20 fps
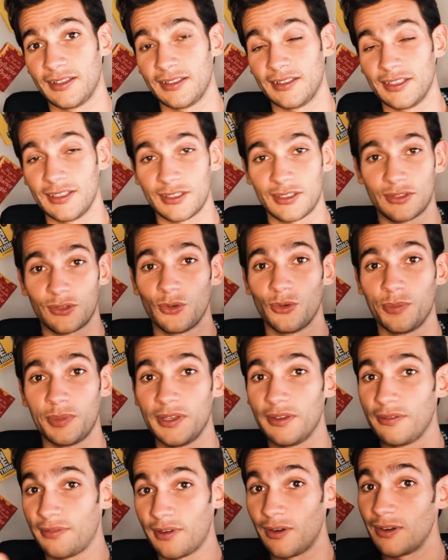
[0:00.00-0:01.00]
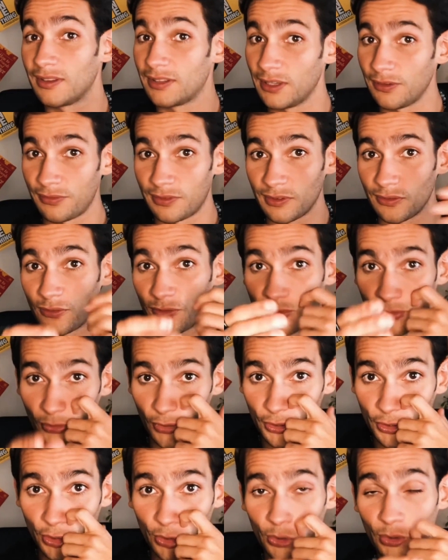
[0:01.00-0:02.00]
this could be very different
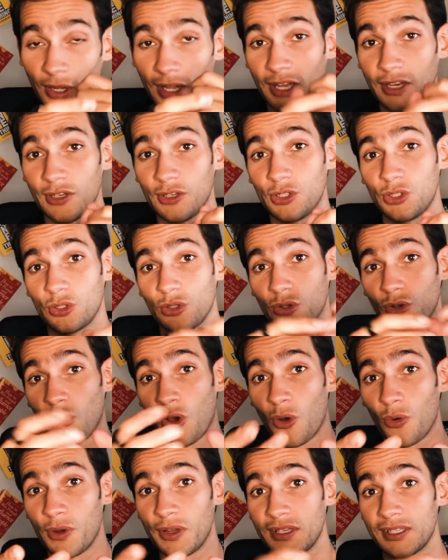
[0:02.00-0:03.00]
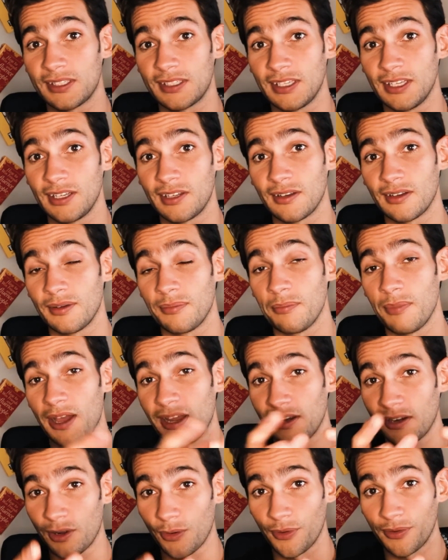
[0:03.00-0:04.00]
for you, and you should always seek
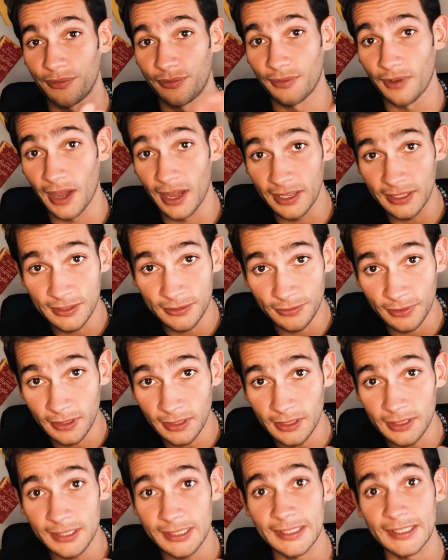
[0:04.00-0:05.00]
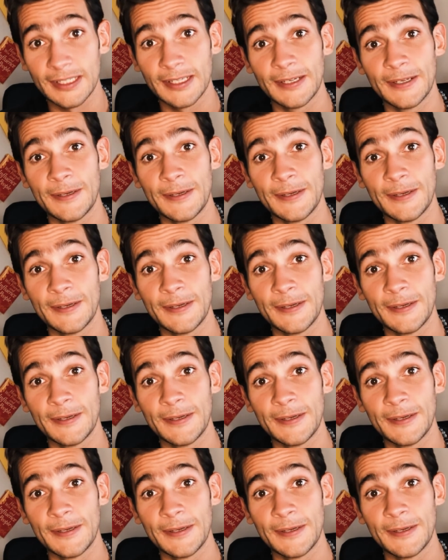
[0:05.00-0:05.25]
medical advice first.